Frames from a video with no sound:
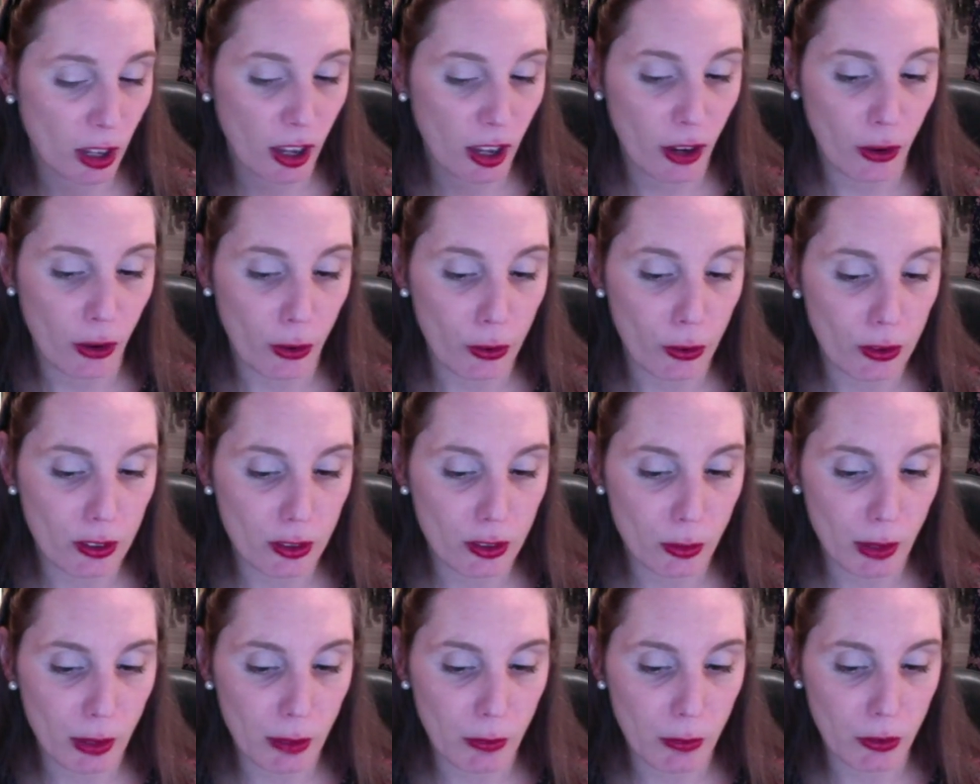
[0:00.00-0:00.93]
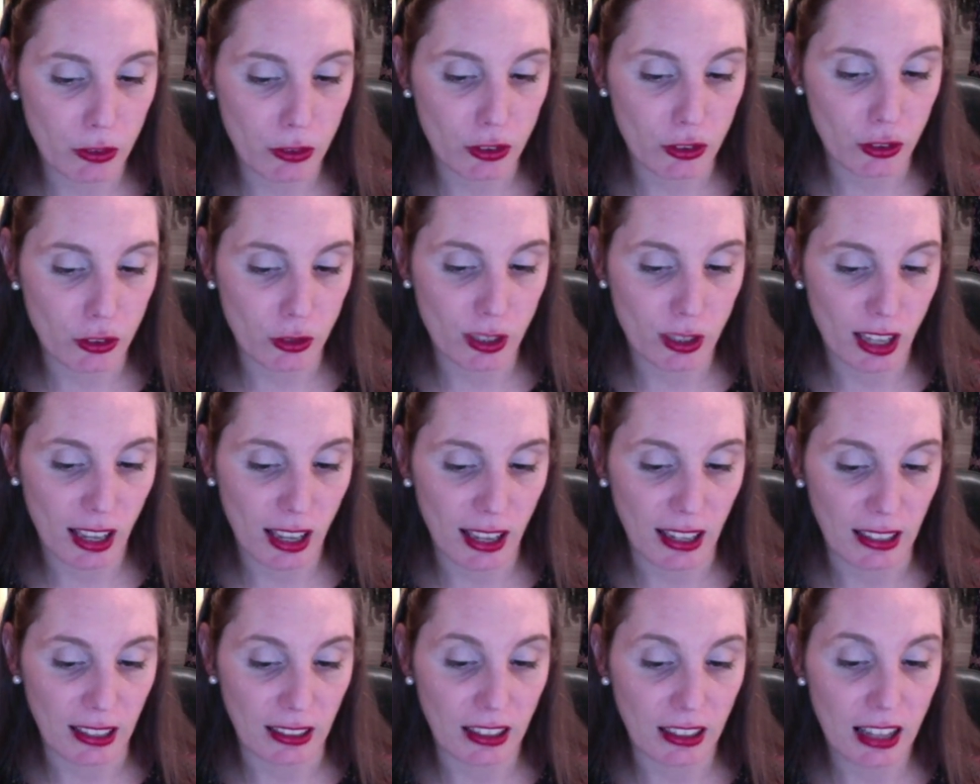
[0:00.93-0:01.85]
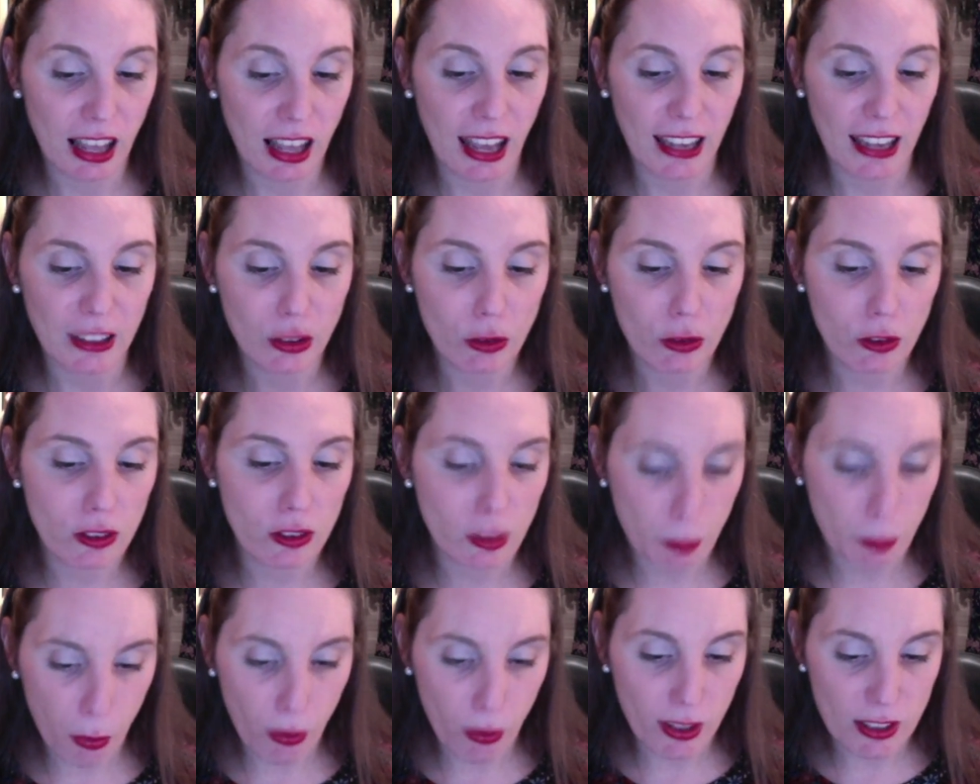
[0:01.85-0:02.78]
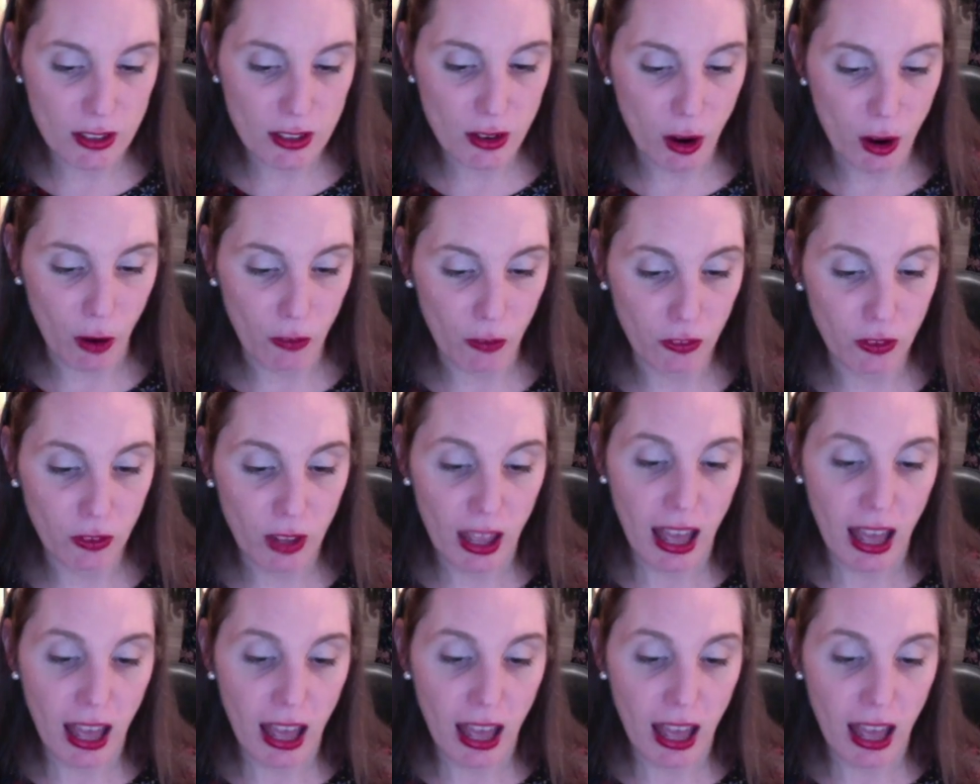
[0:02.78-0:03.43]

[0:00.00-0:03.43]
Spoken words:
According to Weight Watchers, you can. It knocks a point off.